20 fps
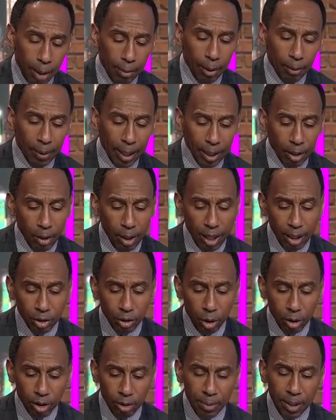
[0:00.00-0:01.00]
I'm all right. Go ahead.
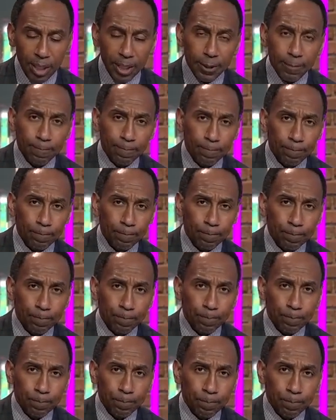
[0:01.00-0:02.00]
Talk to me.
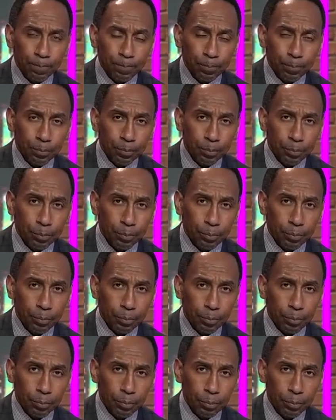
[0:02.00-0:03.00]
We have the best team in
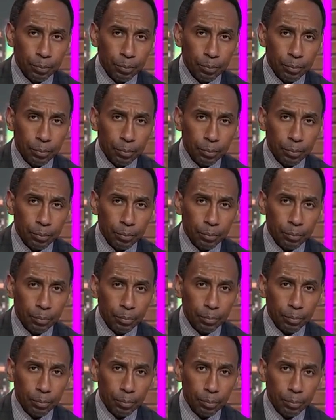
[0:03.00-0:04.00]
the AFC, arguably.
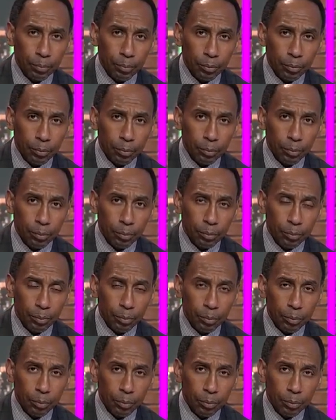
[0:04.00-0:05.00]
The Ravens going up against
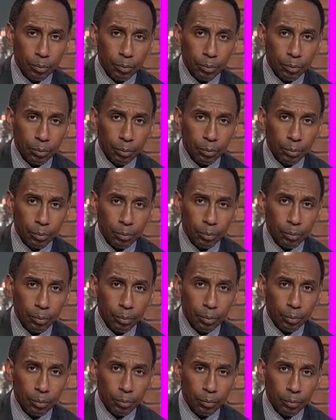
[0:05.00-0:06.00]
the Bengals. Just want to get your
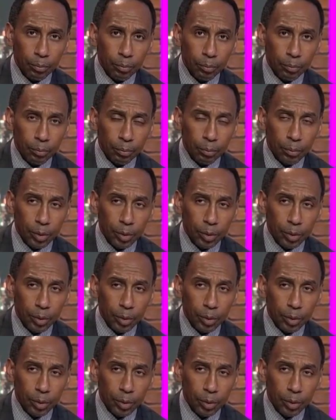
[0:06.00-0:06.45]
score prediction.